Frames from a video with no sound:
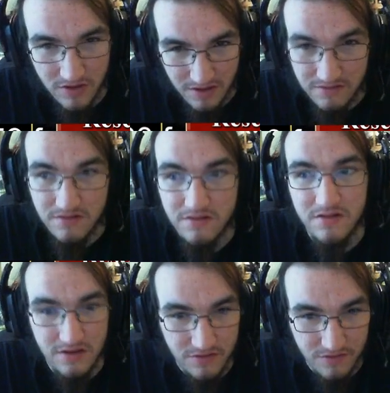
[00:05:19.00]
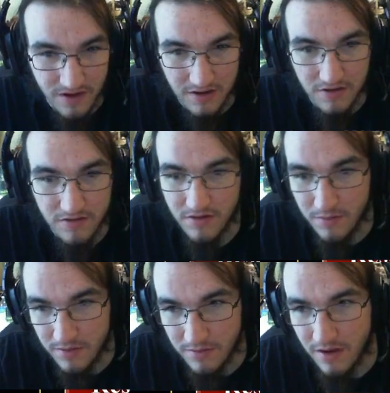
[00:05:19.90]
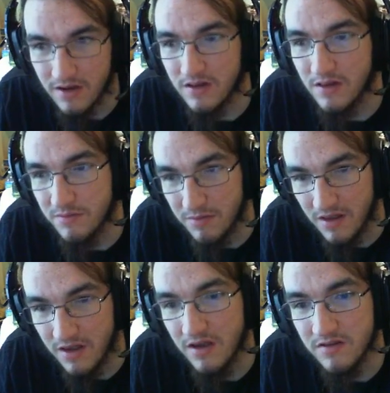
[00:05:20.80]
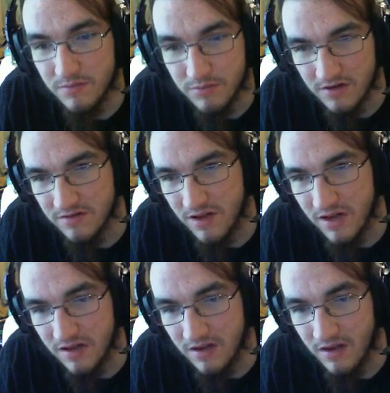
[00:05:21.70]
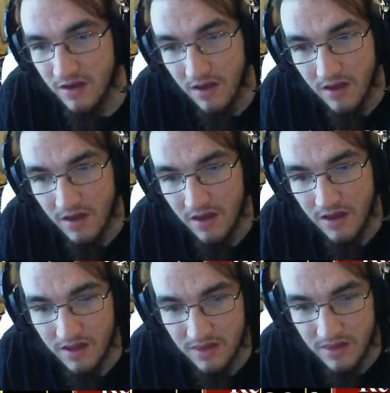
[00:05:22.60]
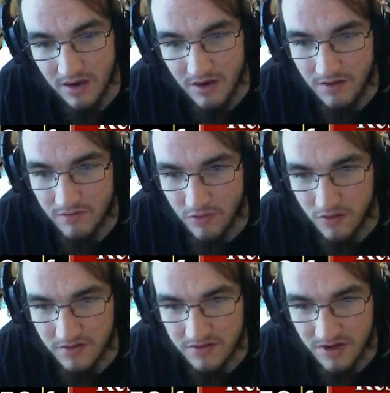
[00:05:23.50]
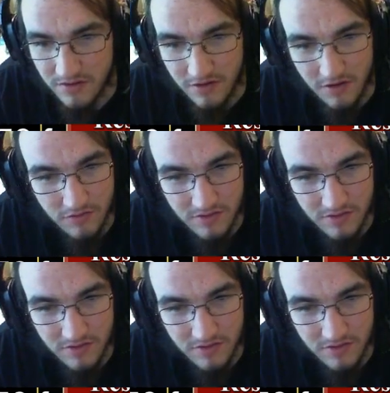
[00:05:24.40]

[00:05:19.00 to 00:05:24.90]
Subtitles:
Essence, Ceasefire, Zombie Apocalypse, Plague, Surprise Attack, and then, of course, down in our free